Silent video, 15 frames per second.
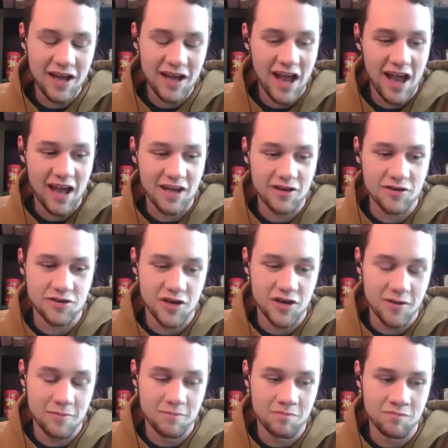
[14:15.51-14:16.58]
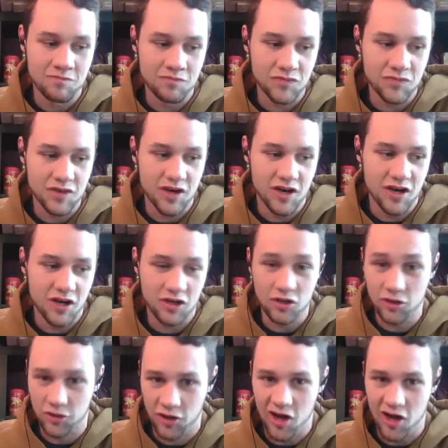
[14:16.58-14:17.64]
and
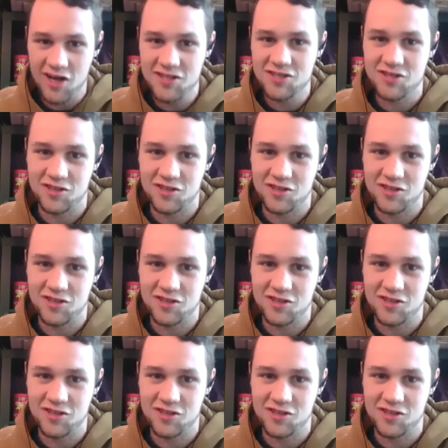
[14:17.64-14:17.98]
class.